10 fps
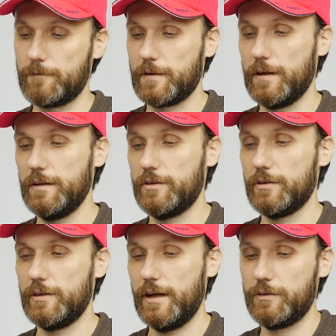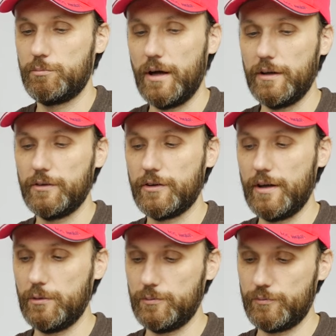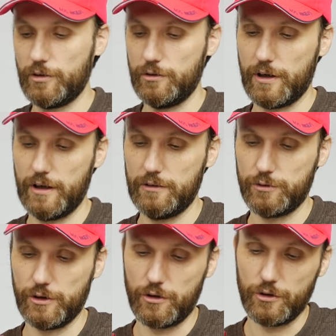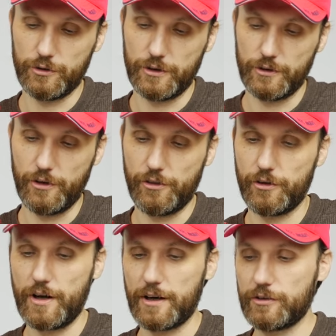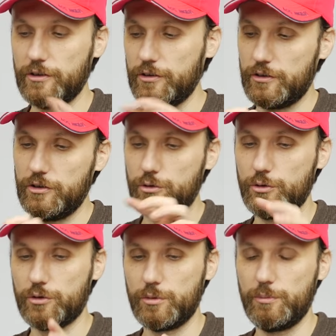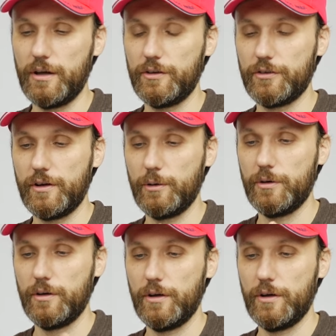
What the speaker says: Okay, so that's balanced now. So again, if we hold the third axis, these two should be balanced now.